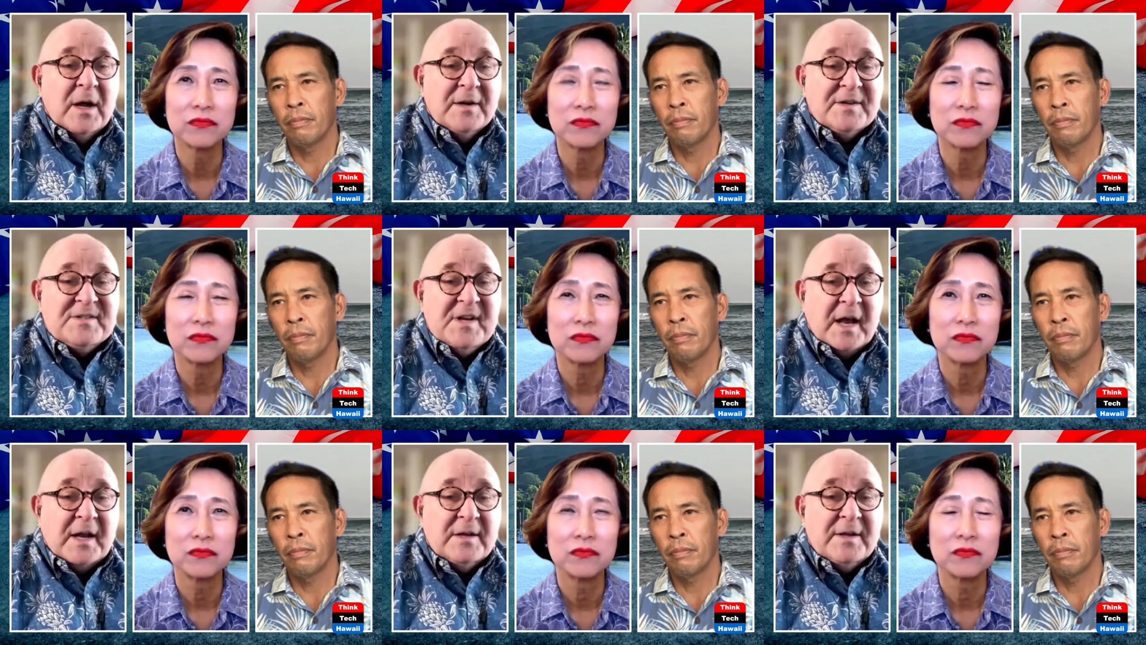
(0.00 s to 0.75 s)
Speaker 1: on
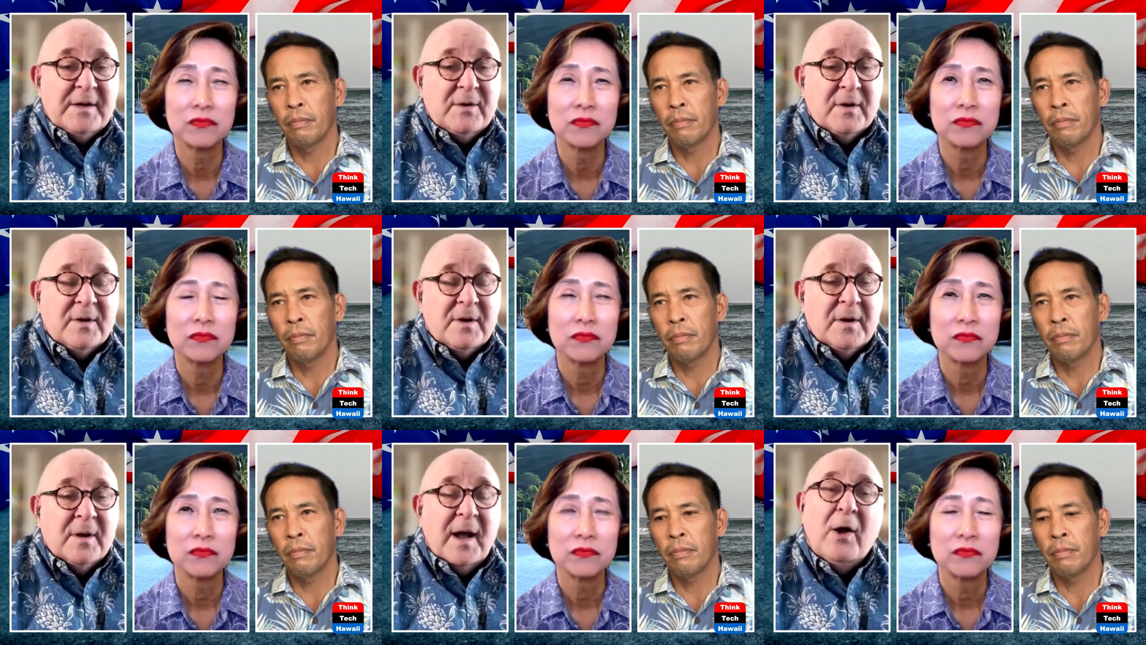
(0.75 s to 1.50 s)
exactly
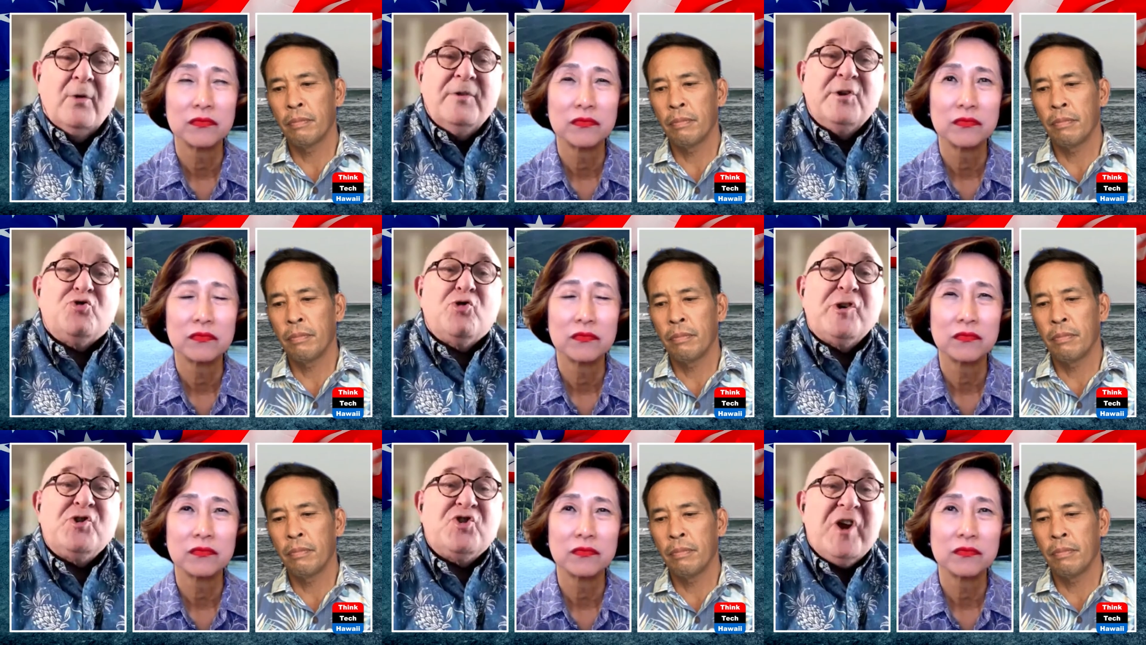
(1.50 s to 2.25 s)
uh, how the
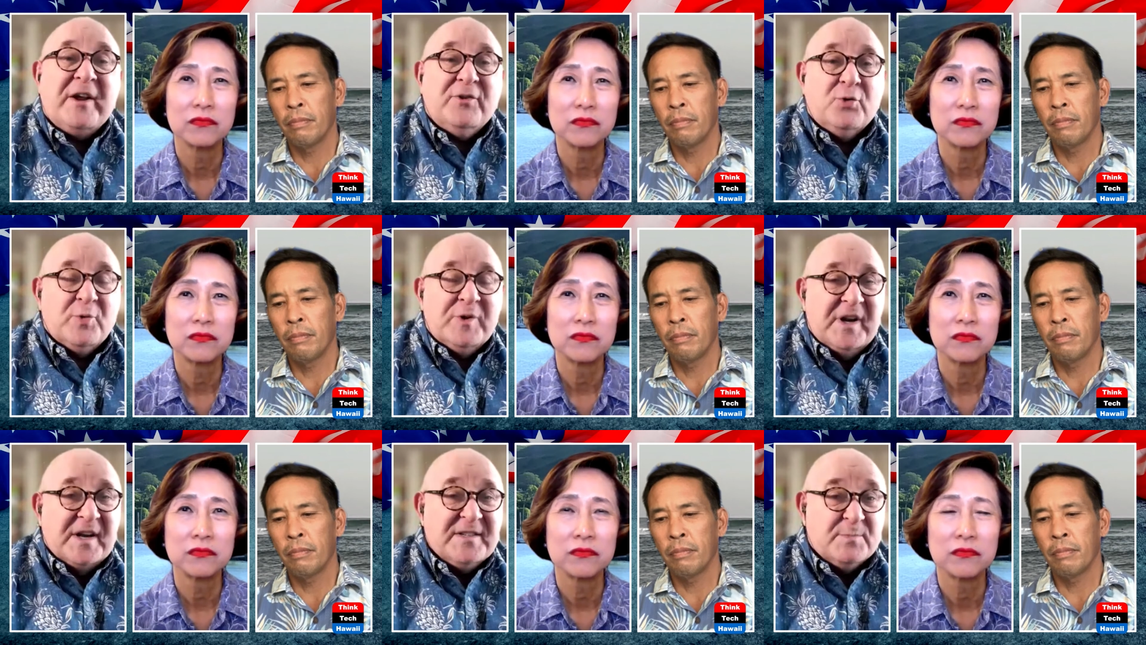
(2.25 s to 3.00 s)

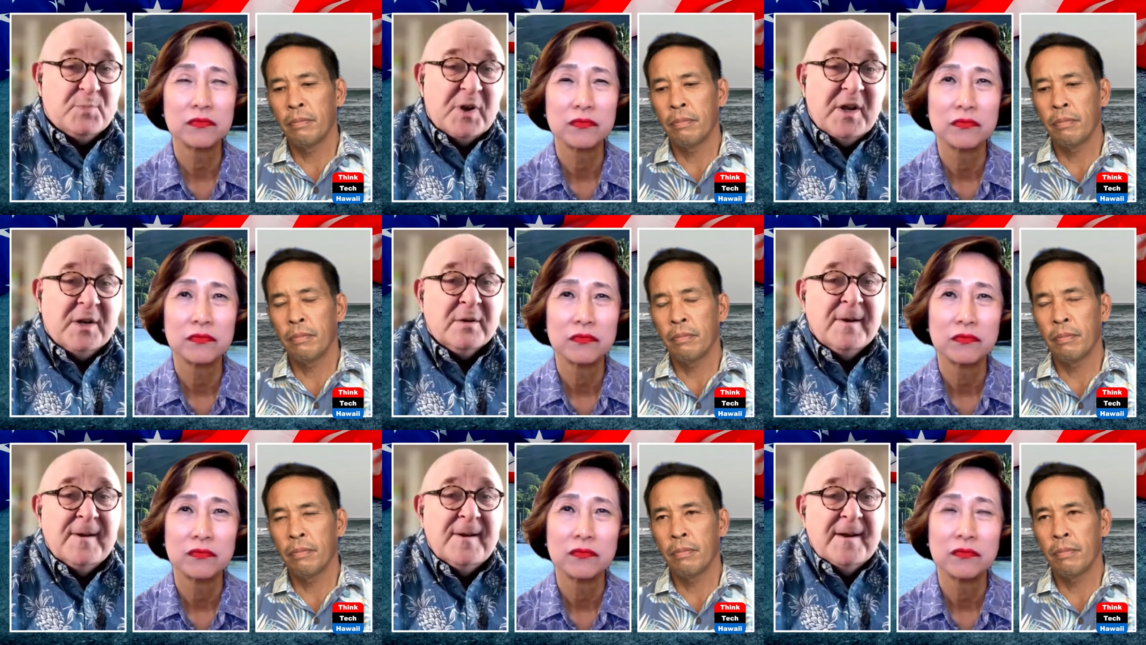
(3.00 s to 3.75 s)
trajectory has
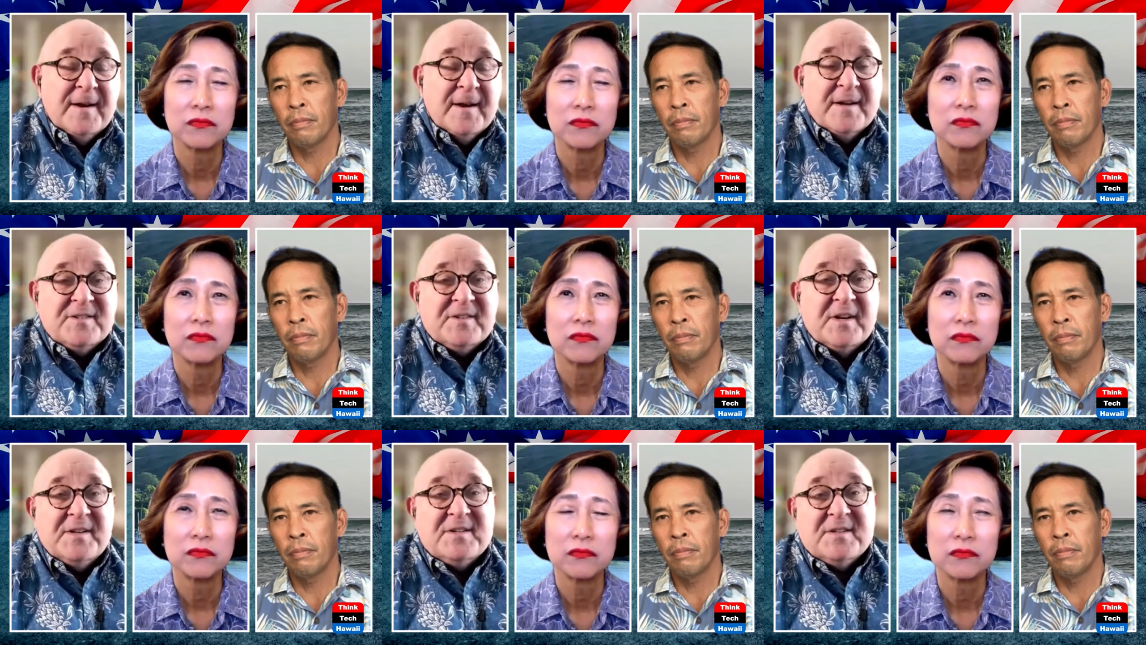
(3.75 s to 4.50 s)
been uh,
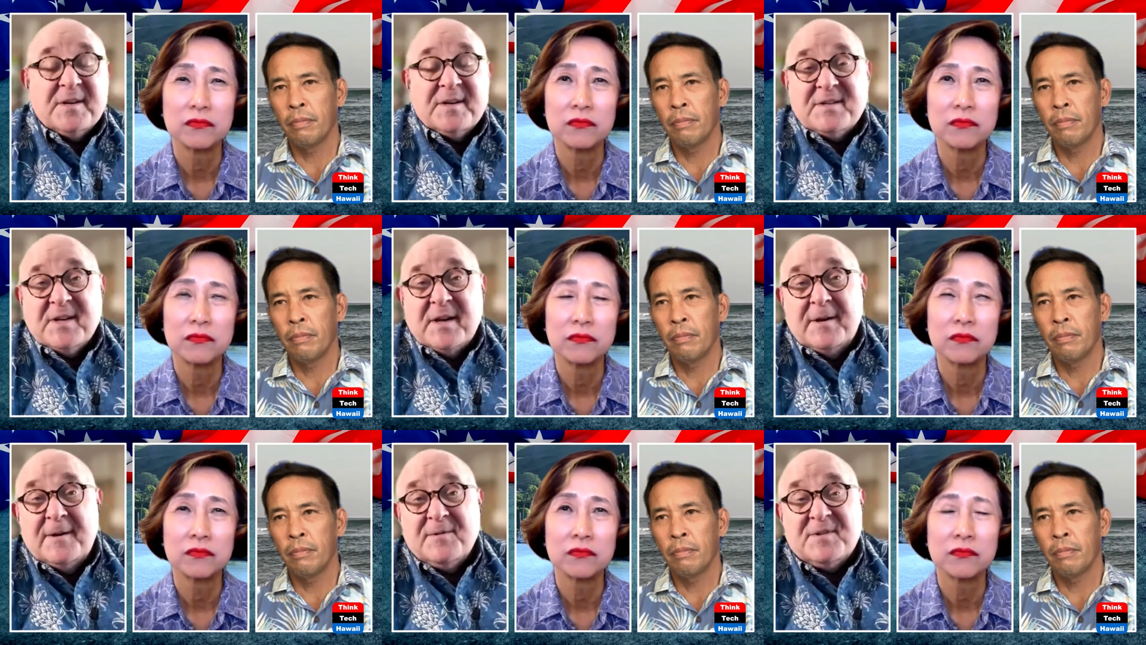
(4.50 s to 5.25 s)
since, uh,
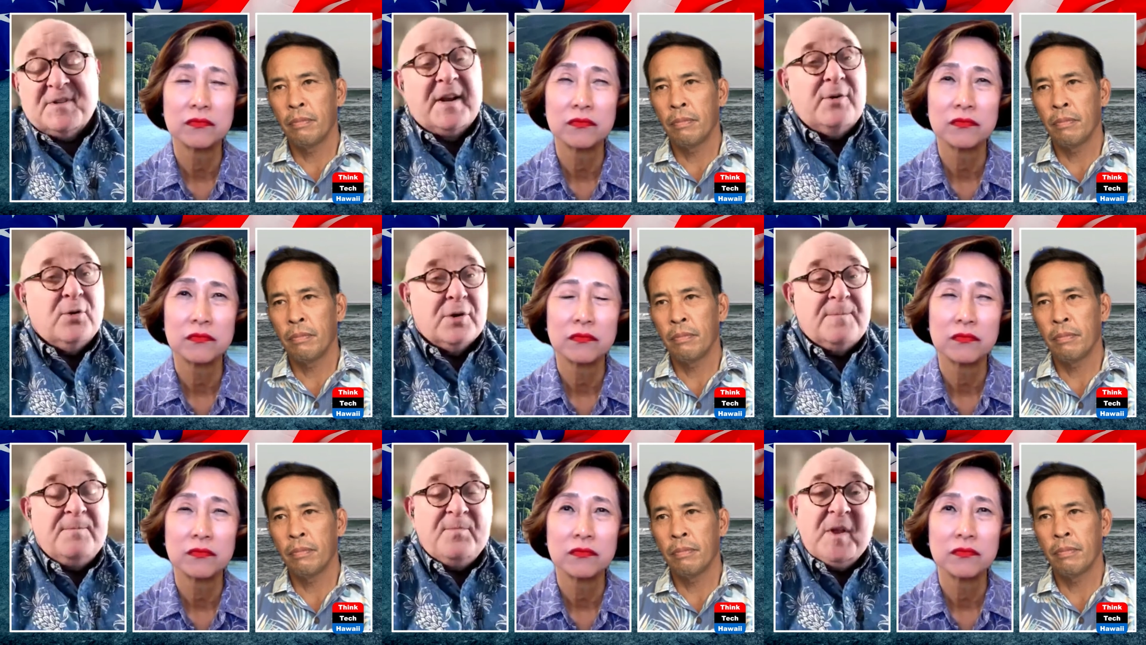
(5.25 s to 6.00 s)
say,
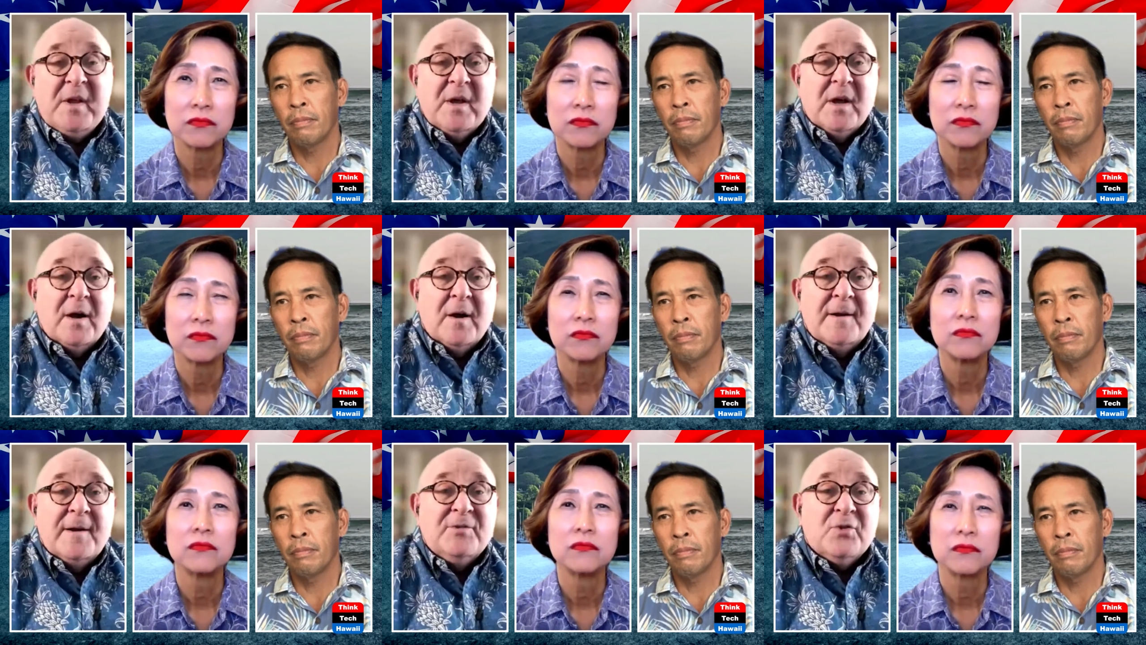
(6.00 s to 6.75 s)
statehood
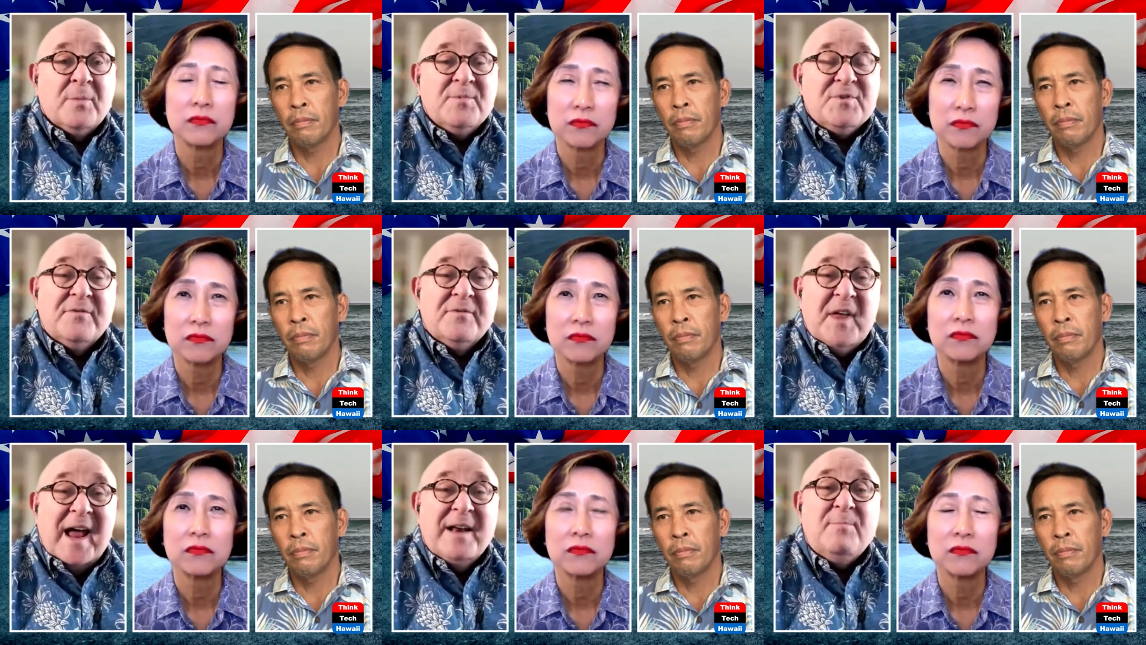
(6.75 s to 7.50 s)
uh, in terms
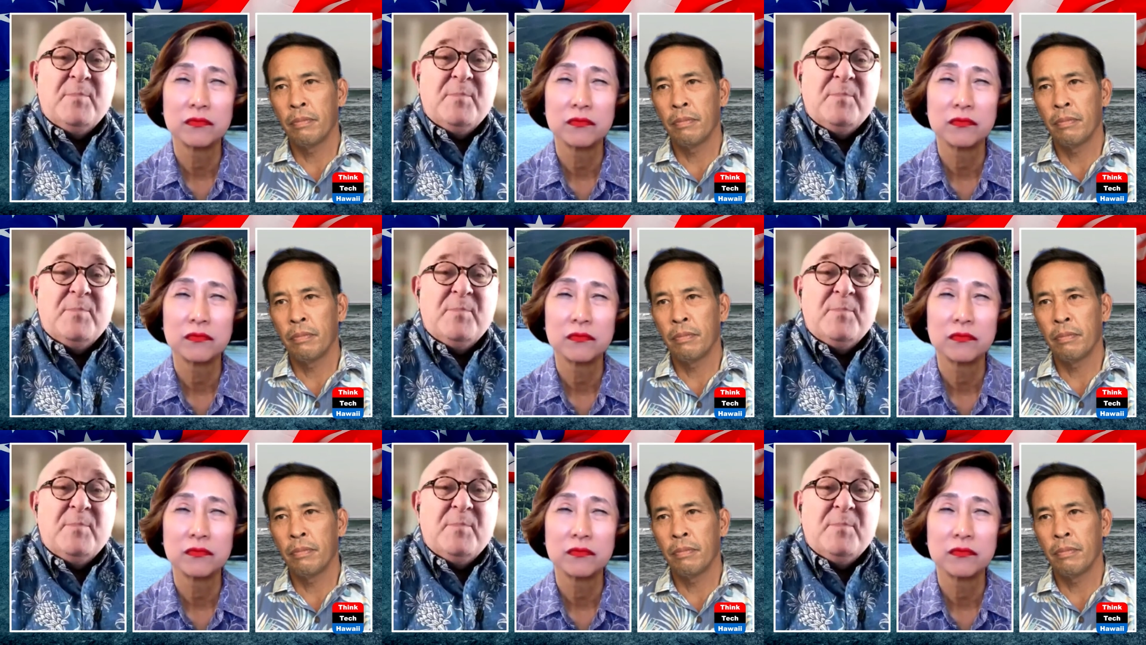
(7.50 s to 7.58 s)
of that